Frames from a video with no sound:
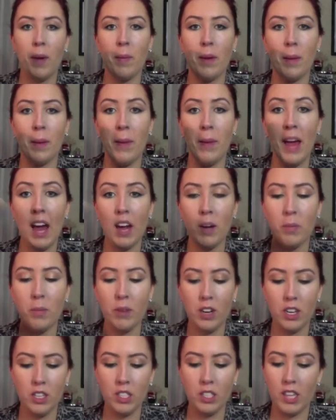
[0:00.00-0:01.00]
big powder
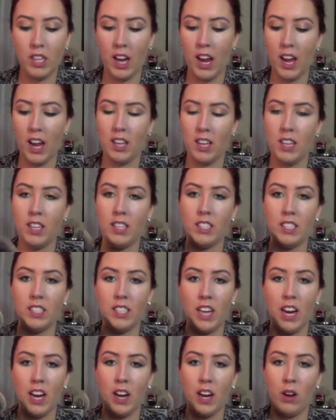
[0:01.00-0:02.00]
brush and
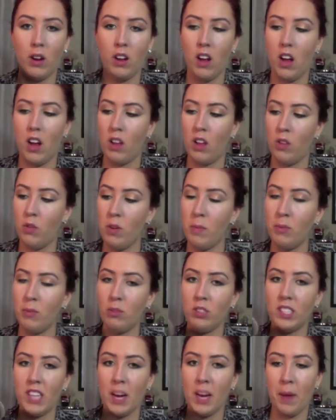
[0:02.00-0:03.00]
the Rimmel
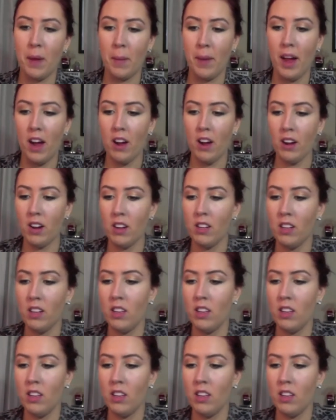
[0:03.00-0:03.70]
Stay Matte Powder.